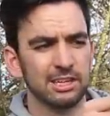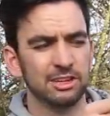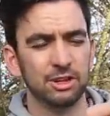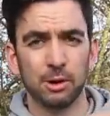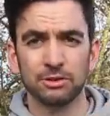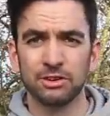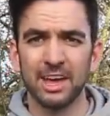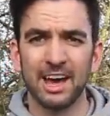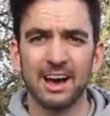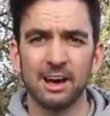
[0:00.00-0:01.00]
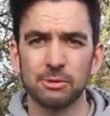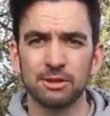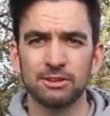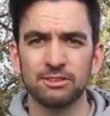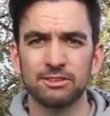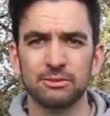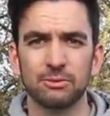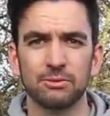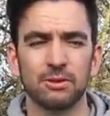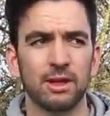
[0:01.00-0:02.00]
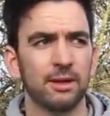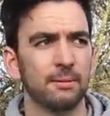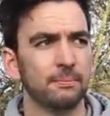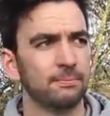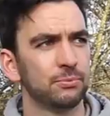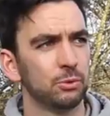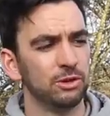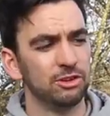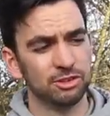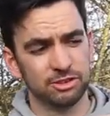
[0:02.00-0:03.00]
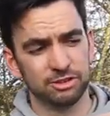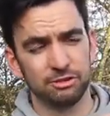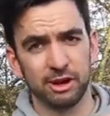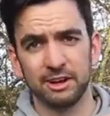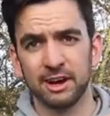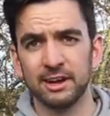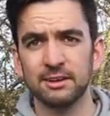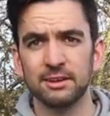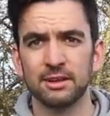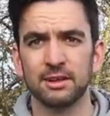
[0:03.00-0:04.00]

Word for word: You do also get hard ones um, which is just a straight line.